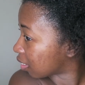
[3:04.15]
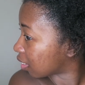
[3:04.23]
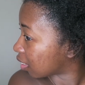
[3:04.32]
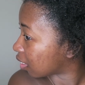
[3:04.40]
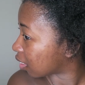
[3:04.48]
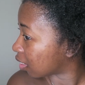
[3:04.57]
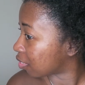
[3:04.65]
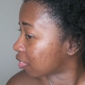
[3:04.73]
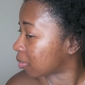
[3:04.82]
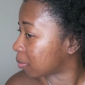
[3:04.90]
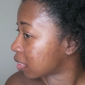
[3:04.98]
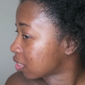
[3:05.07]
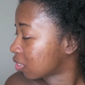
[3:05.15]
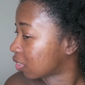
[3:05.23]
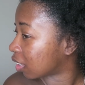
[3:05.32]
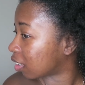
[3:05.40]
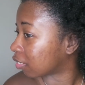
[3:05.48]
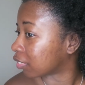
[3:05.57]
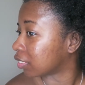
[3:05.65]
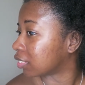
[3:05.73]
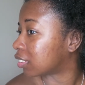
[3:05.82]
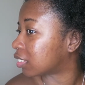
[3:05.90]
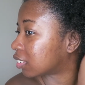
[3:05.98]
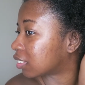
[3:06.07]
enough. And make sure you get your
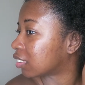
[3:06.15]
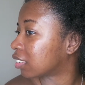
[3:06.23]
roots.